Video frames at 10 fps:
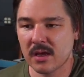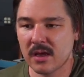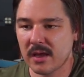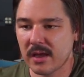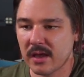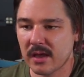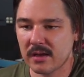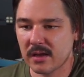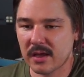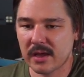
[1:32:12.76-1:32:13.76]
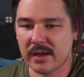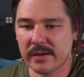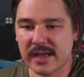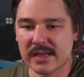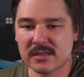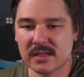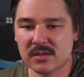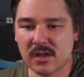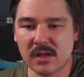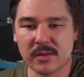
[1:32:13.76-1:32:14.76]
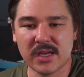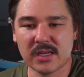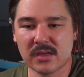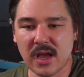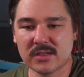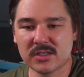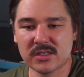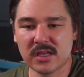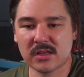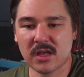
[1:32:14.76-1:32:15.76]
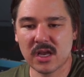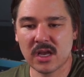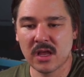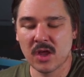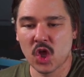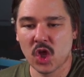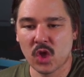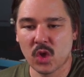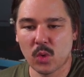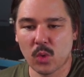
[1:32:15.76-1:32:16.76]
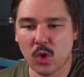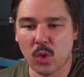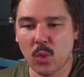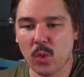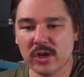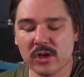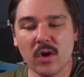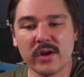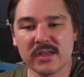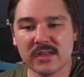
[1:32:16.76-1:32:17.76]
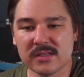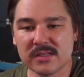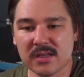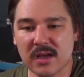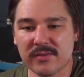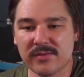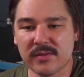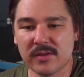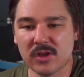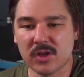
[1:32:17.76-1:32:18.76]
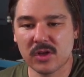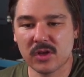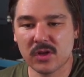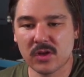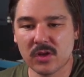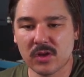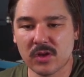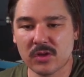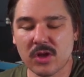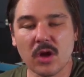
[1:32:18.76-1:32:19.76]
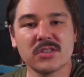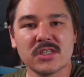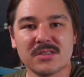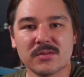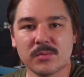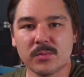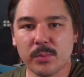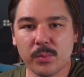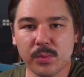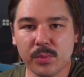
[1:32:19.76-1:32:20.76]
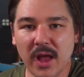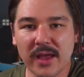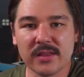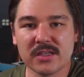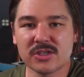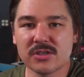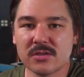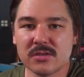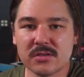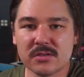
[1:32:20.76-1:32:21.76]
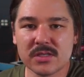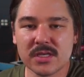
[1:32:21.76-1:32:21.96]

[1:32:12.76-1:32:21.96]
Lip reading: And I guess that's all. I mean, I just think that when you're going into this stuff, don't just blindly choose.